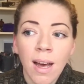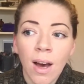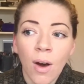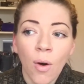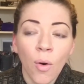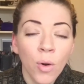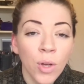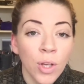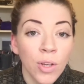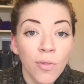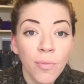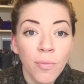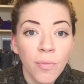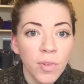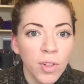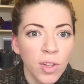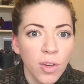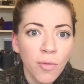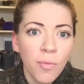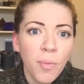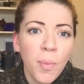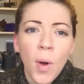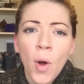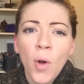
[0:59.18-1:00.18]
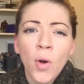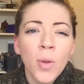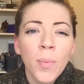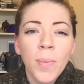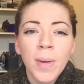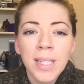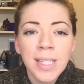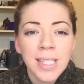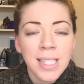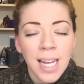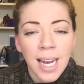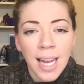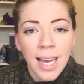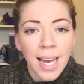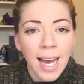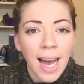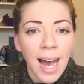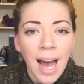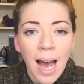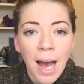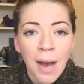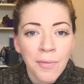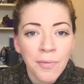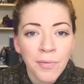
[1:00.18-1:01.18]
or you've only been to like a
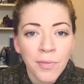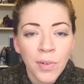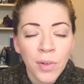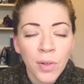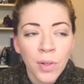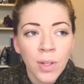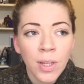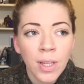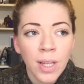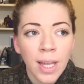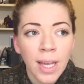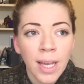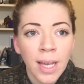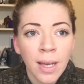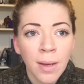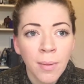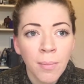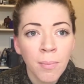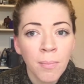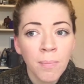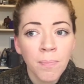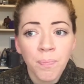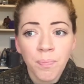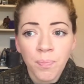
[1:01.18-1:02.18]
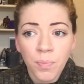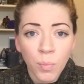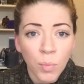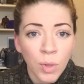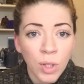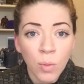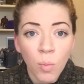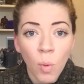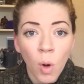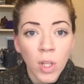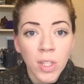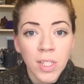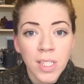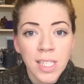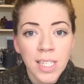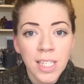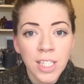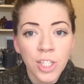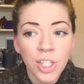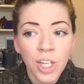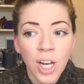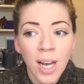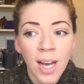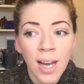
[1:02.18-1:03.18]
handful with one
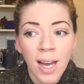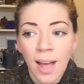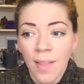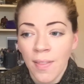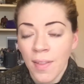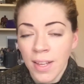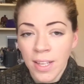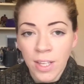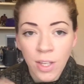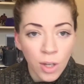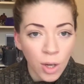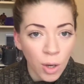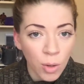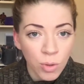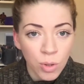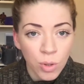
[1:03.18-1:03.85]
teacher and then you go